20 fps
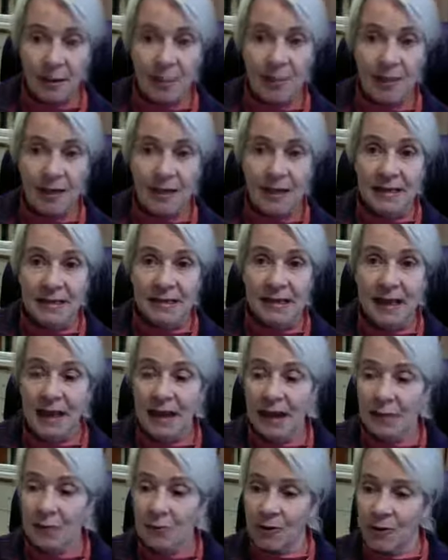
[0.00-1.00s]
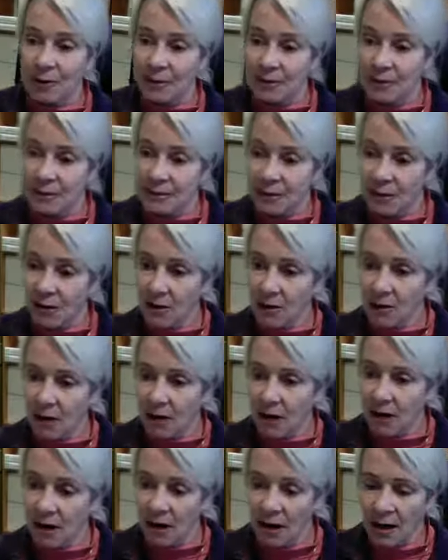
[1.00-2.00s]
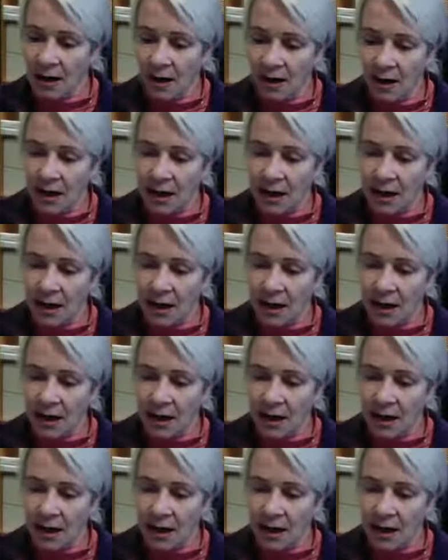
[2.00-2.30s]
because hybrids are